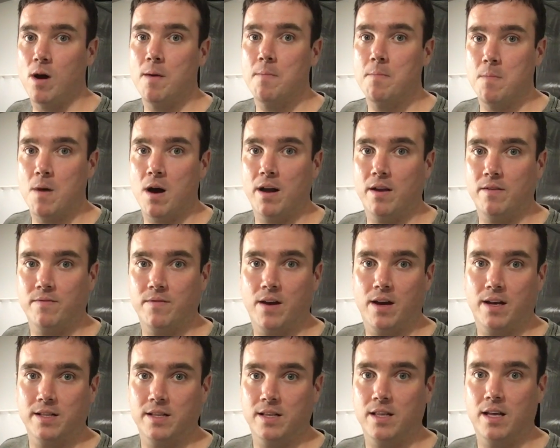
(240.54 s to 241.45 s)
I'm
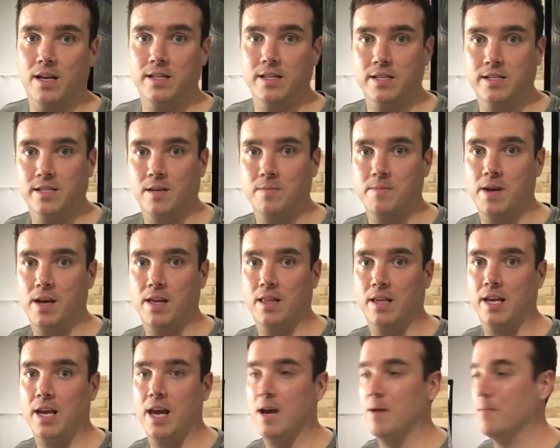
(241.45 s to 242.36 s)
modifying the light that's coming out of
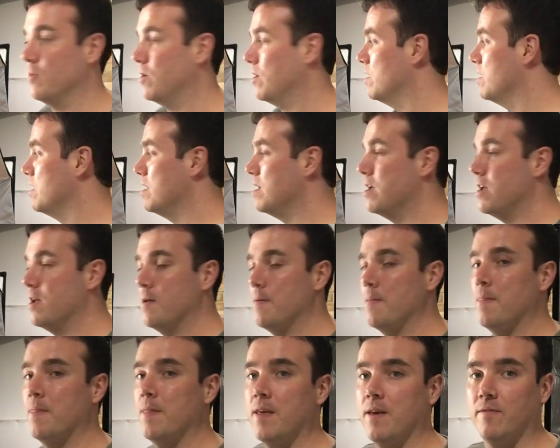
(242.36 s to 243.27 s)
the camera.
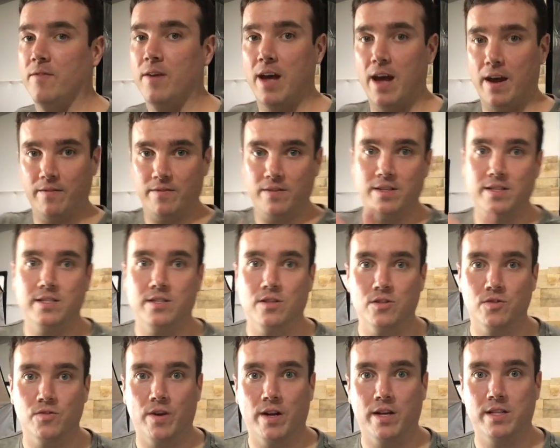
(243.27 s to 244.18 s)
If I have this
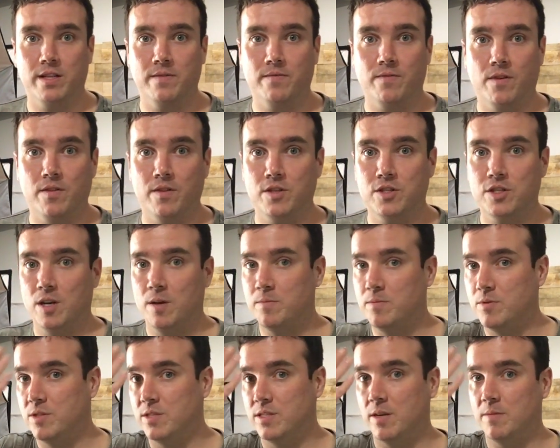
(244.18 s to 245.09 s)
still directly in front of
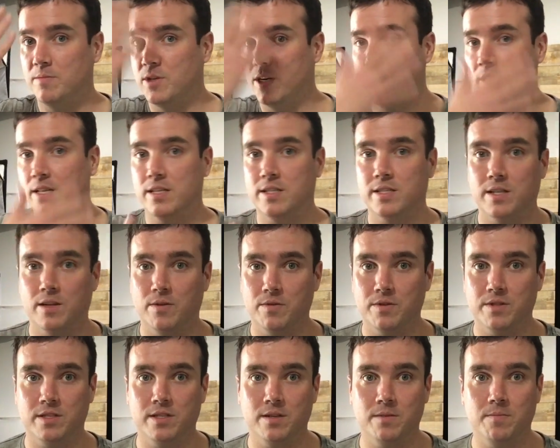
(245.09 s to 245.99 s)
the subject, it's
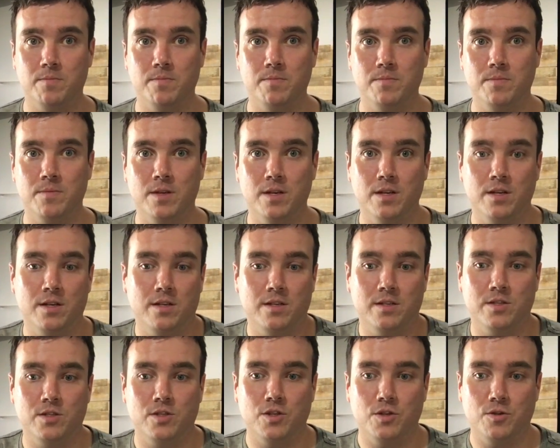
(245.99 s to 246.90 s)
going
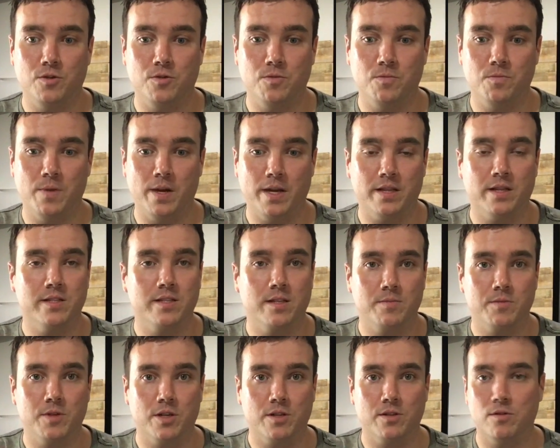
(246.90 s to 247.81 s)
to make the
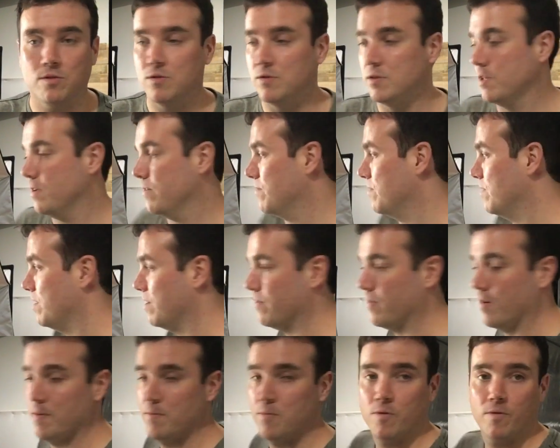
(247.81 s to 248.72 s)
subject a little different.
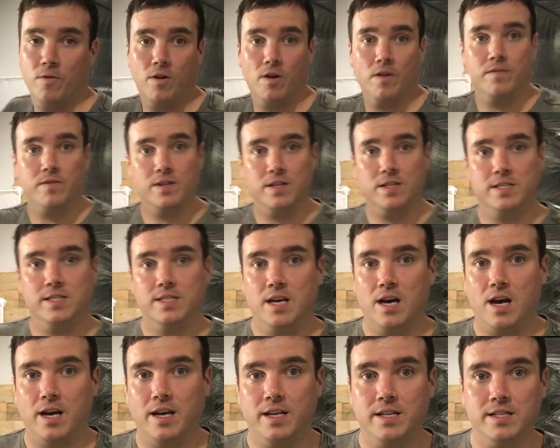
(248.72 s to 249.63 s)
If I move it off to the
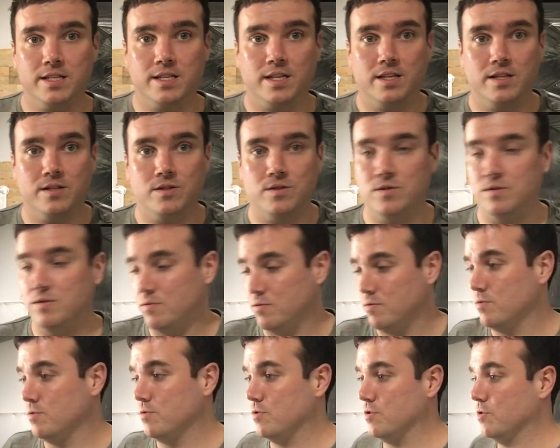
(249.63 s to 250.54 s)
side, it's going
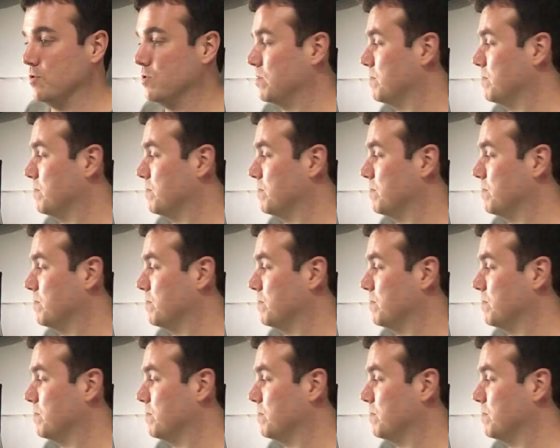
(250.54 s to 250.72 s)
to do